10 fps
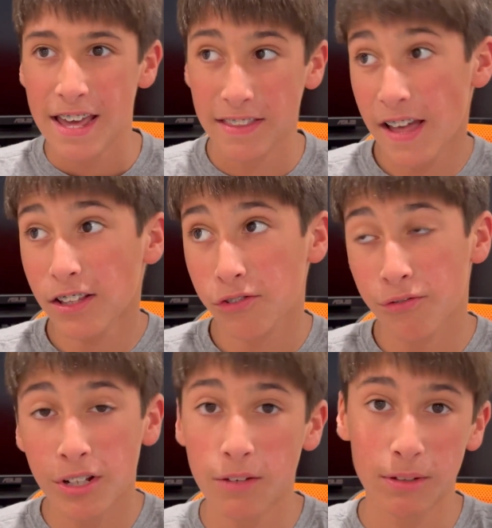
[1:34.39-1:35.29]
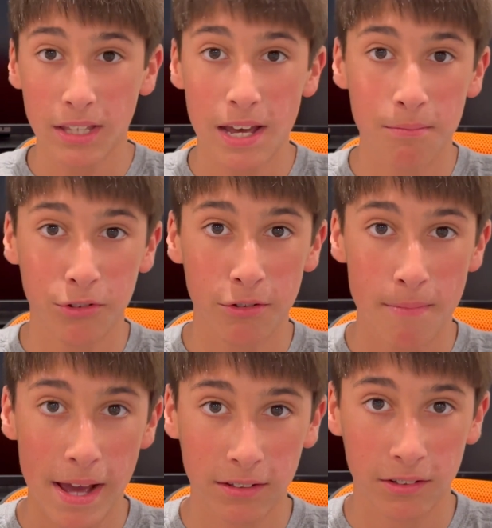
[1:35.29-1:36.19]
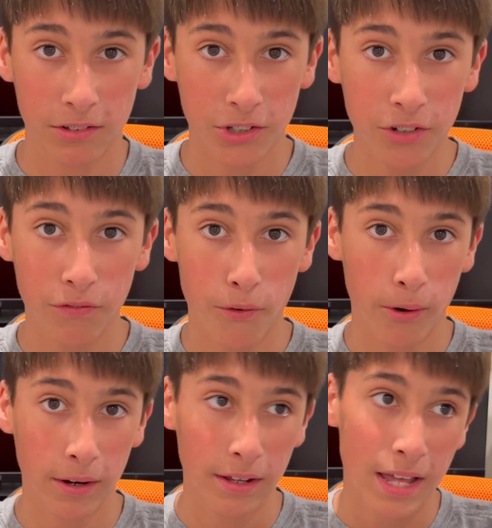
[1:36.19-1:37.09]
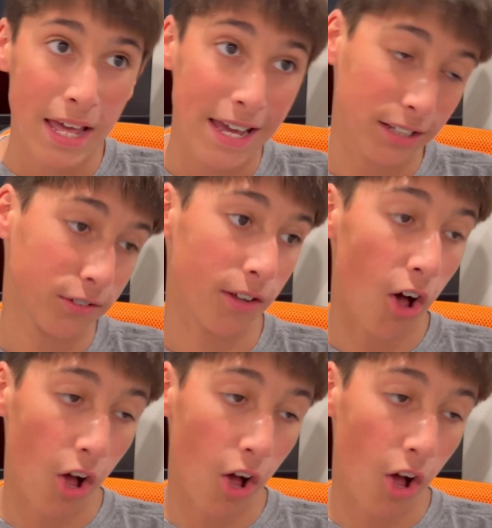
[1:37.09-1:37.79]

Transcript: And that's really what the M2 Max is good for. It's